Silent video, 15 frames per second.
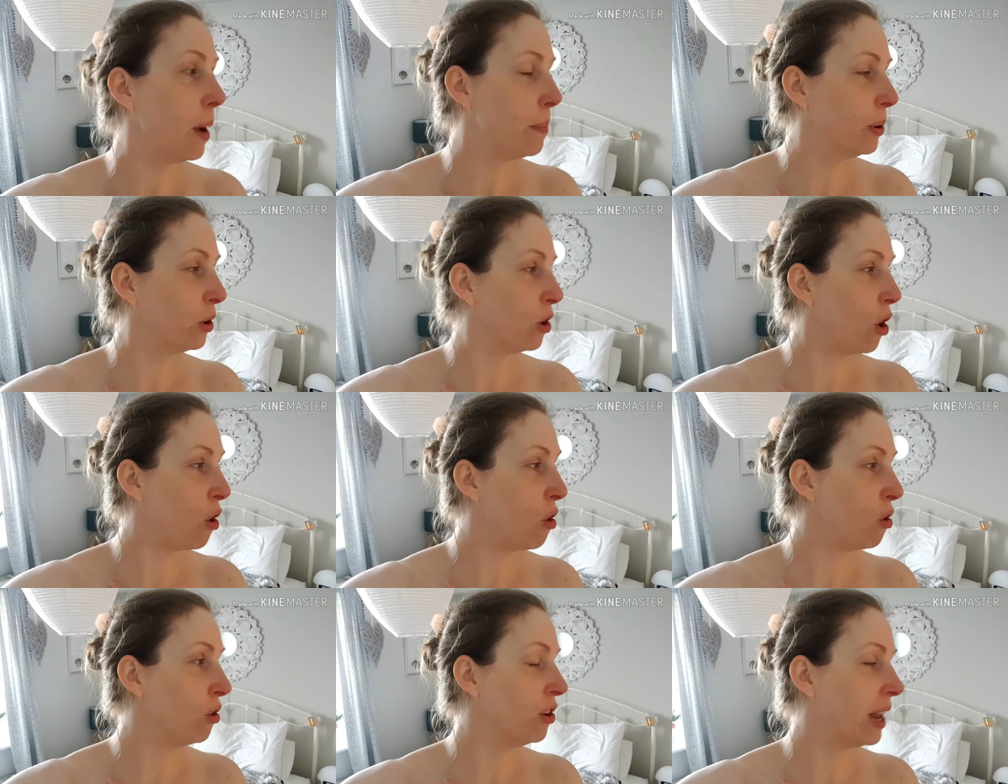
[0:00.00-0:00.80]
I put
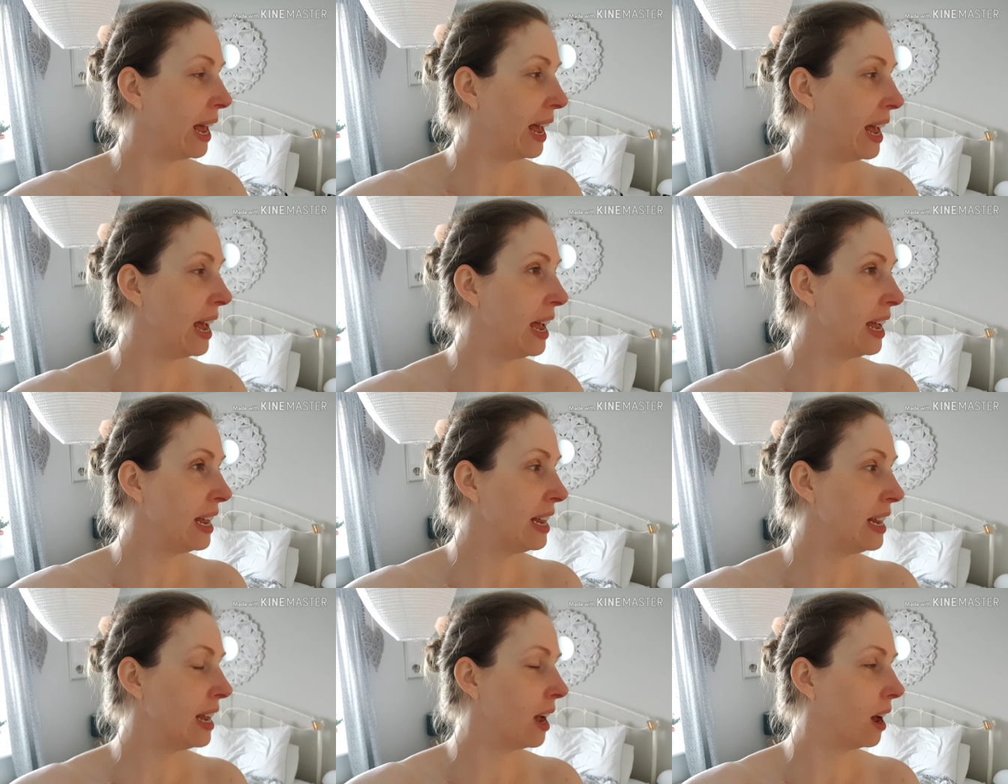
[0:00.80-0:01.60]
on
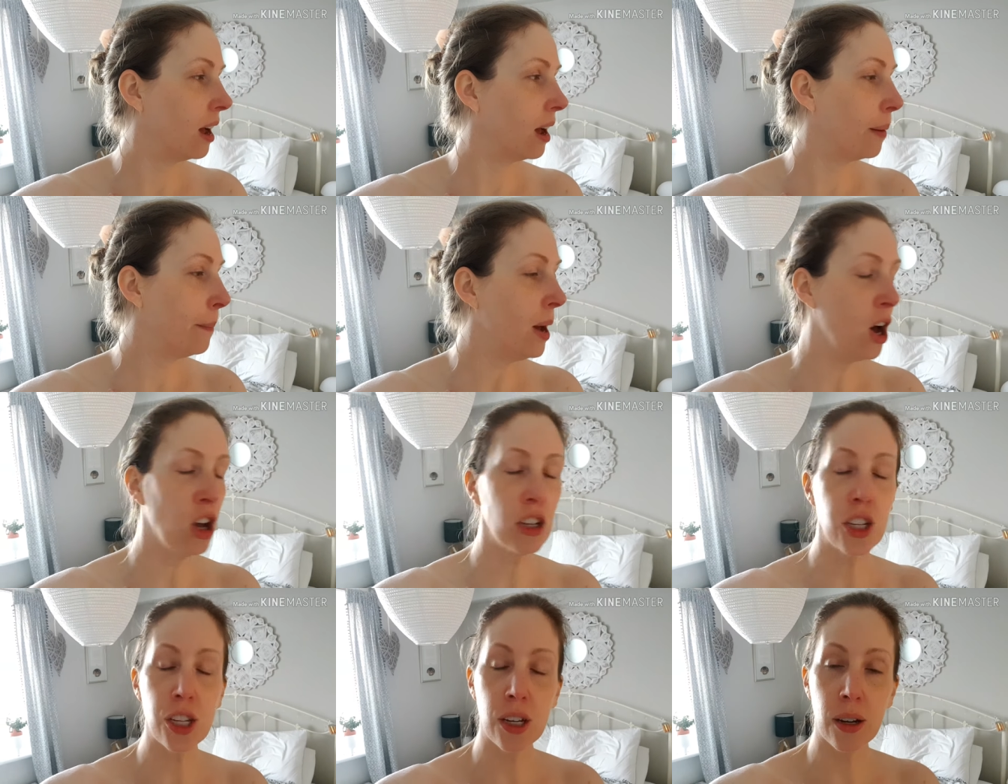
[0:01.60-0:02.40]
a
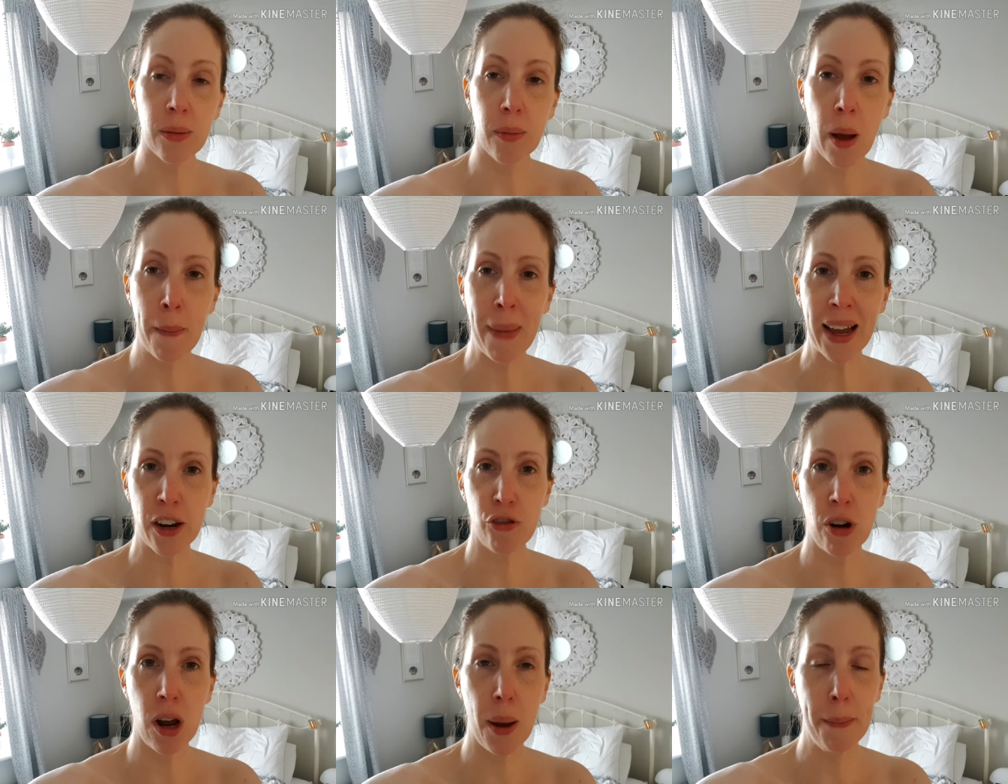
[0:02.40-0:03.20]
mask, a
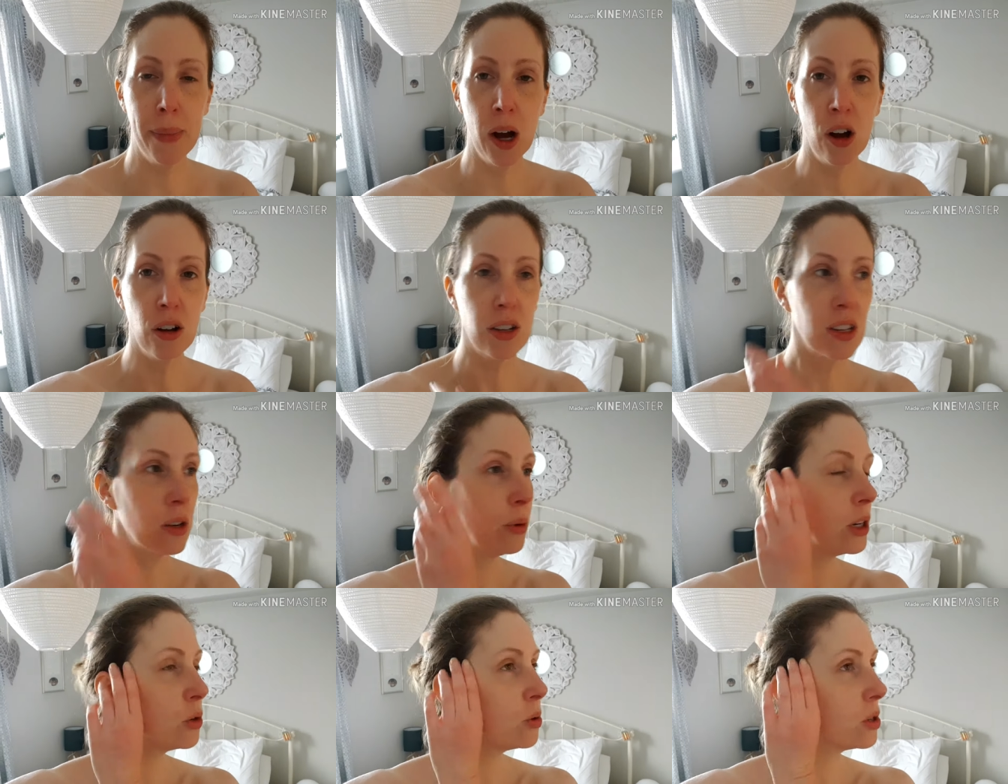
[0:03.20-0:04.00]
Mádara mask,
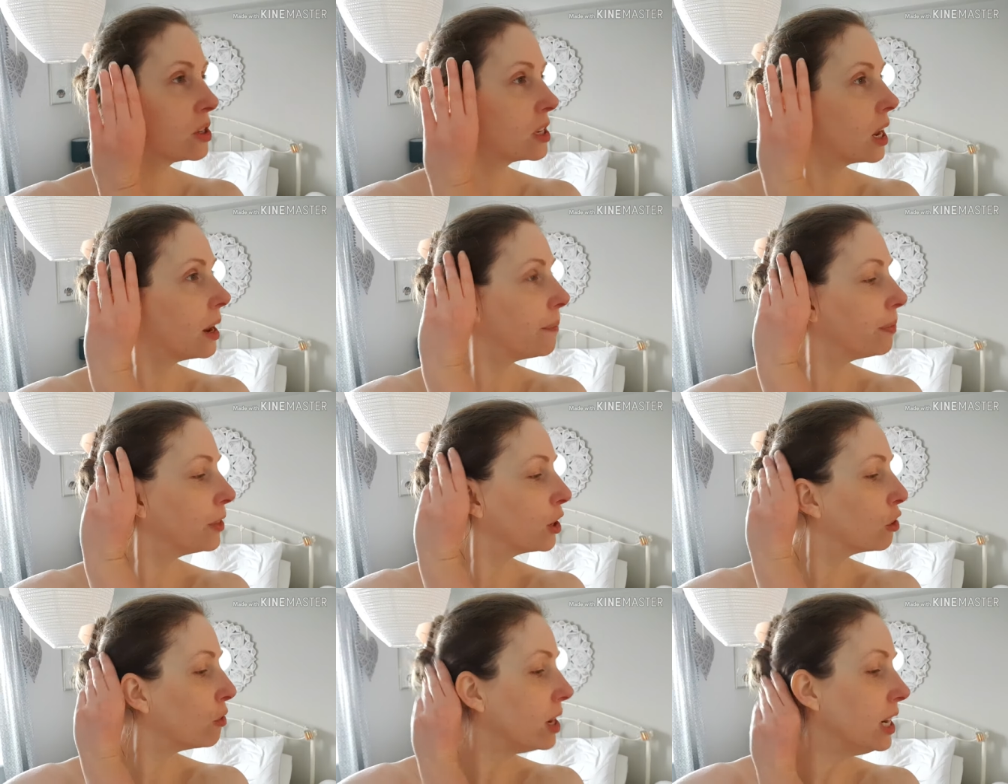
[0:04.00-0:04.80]
which was um,
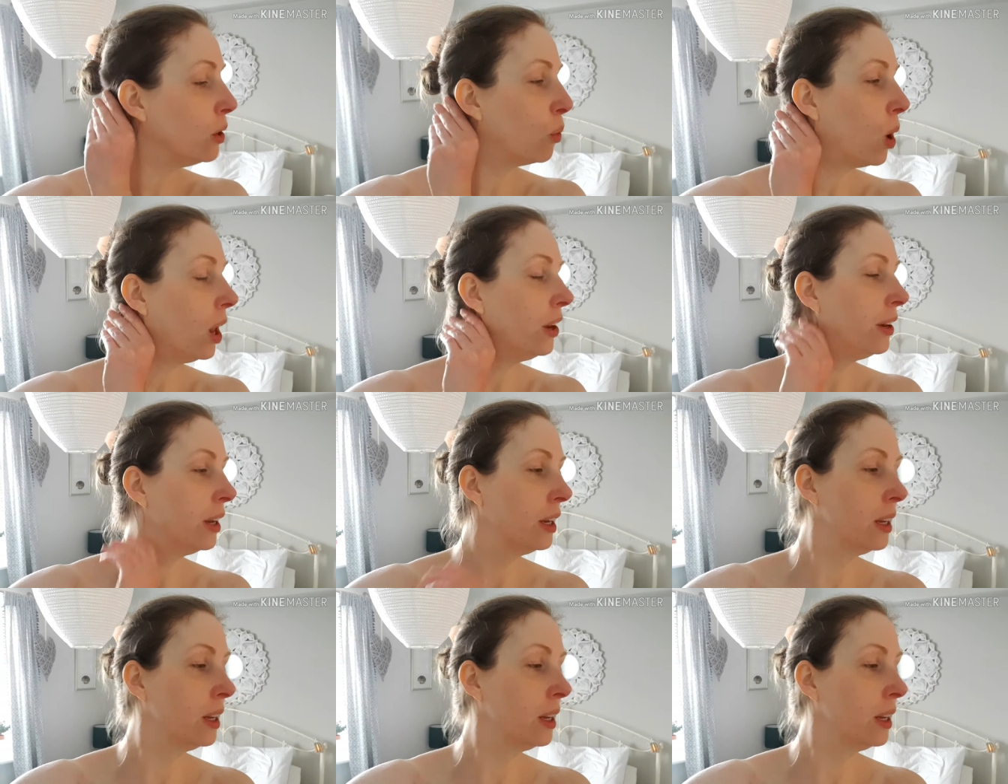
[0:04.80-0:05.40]
the green one,